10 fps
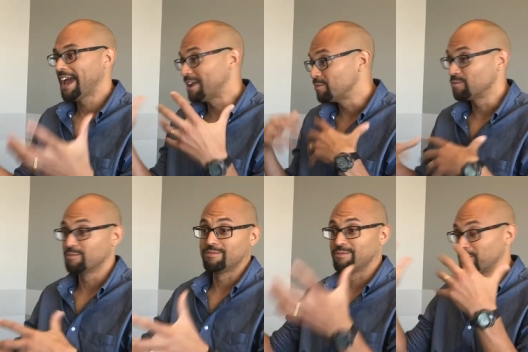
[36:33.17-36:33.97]
and
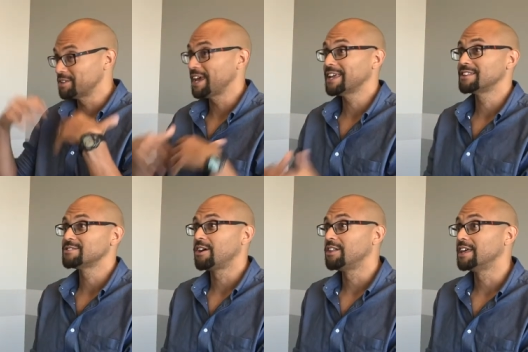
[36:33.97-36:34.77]
we're taking
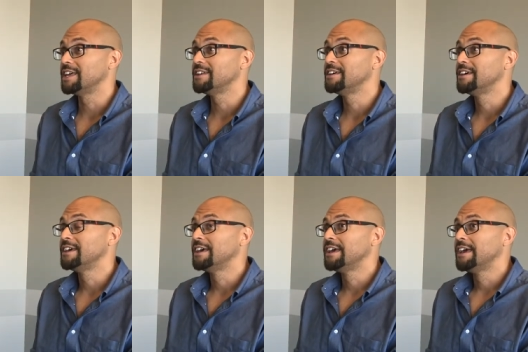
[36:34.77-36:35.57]
this all in.
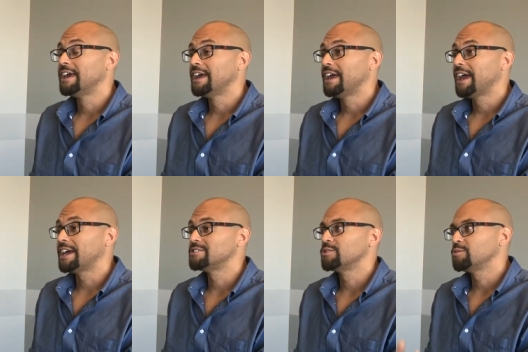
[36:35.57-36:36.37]

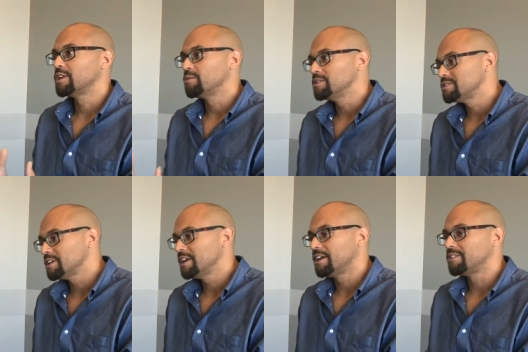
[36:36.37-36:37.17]
And so, you know, we
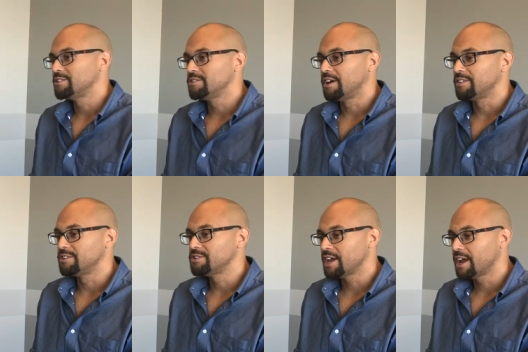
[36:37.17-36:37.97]
sit on the, on
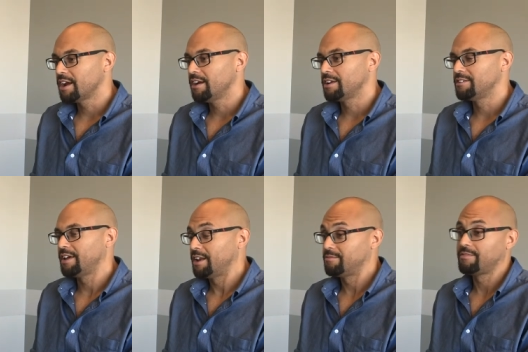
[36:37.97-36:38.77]
the chair,
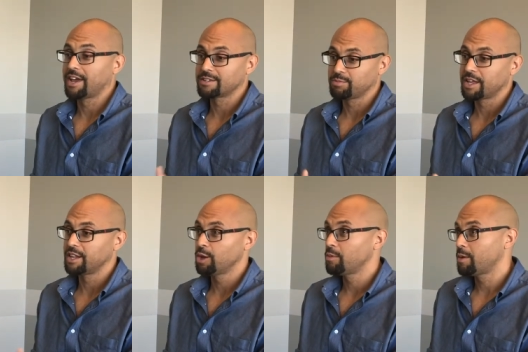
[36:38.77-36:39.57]
and, and I explain
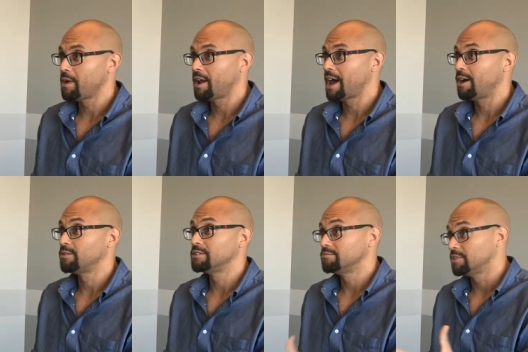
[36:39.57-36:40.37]
a little bit about
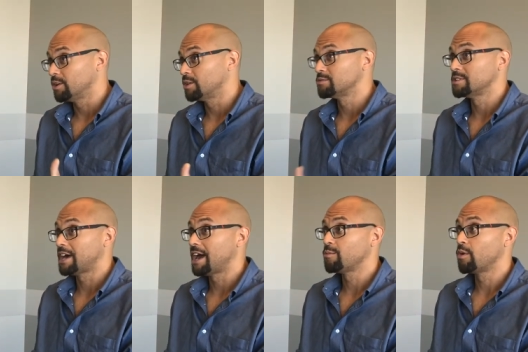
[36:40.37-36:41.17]
how, you know, there was a
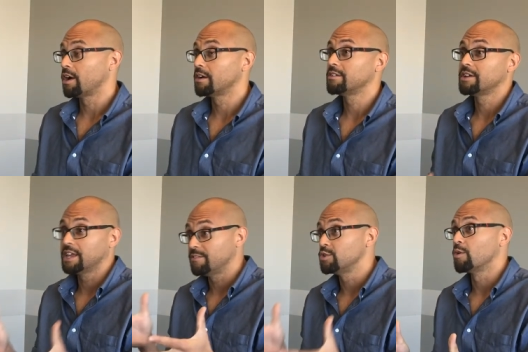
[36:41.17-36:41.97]
time where
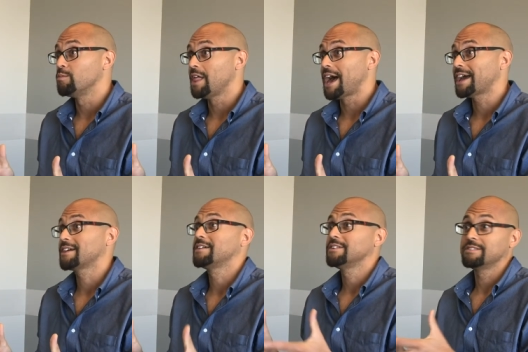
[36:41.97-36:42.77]
if you were
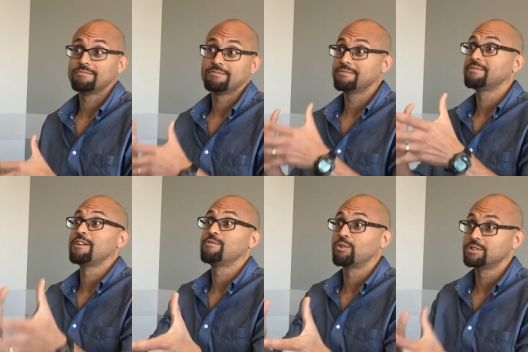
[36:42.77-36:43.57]
black,
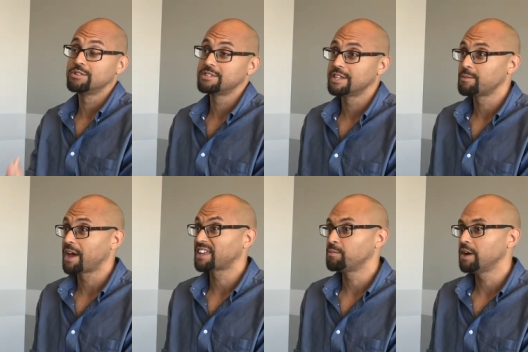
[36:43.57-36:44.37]
they force you to sit in the
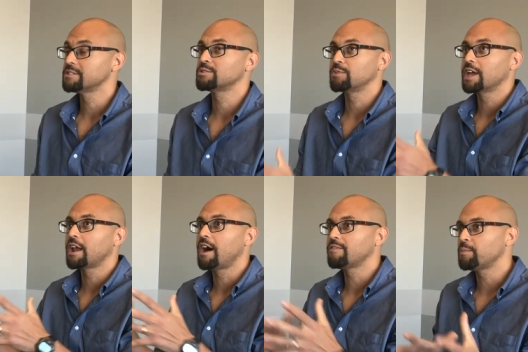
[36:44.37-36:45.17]
back of the bus, and we
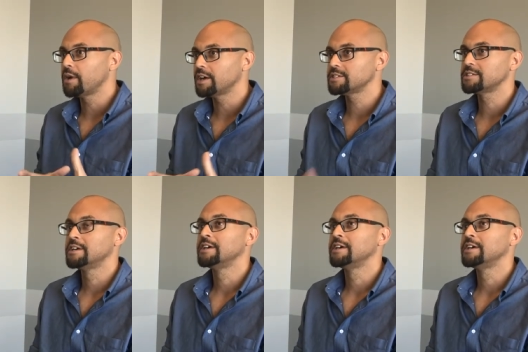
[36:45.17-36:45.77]
get off the bus,